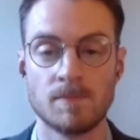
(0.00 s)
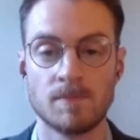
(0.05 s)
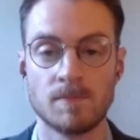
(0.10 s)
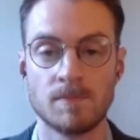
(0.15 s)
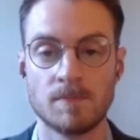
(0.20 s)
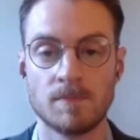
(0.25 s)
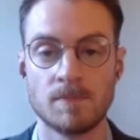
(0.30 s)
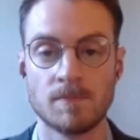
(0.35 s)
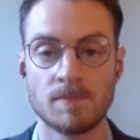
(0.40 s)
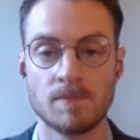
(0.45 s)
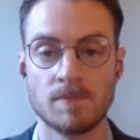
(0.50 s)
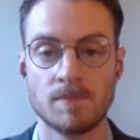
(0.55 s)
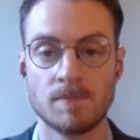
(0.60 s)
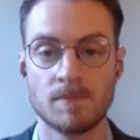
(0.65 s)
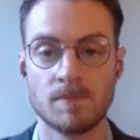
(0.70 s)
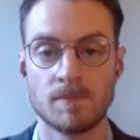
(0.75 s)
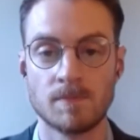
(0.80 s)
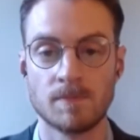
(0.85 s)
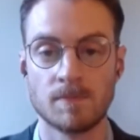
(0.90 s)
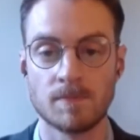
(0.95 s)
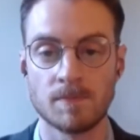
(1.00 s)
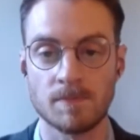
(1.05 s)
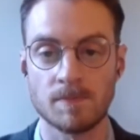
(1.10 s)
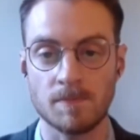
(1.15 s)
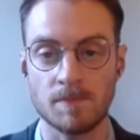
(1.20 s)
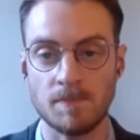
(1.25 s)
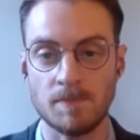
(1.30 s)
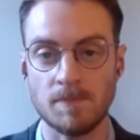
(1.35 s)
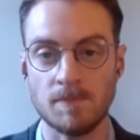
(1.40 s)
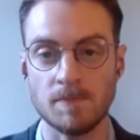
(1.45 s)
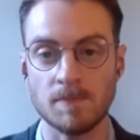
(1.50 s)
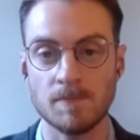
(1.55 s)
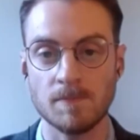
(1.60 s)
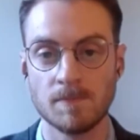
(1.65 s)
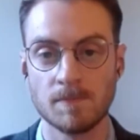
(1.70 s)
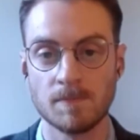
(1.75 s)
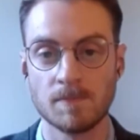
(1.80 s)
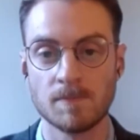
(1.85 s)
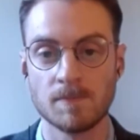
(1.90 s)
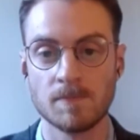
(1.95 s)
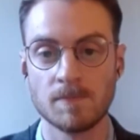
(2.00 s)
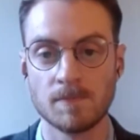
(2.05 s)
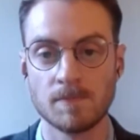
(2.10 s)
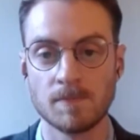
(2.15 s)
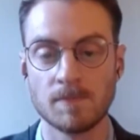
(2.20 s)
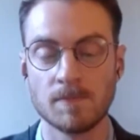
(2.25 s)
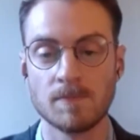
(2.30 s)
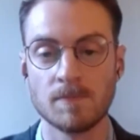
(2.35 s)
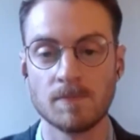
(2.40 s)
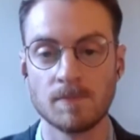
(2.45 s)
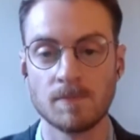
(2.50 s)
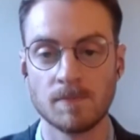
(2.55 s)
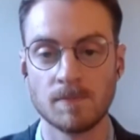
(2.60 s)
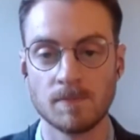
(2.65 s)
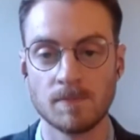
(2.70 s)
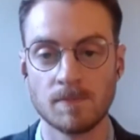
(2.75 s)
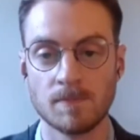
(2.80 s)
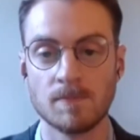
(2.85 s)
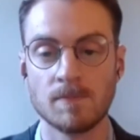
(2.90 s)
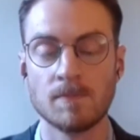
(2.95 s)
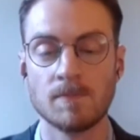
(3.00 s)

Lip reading: The person shown says nothing.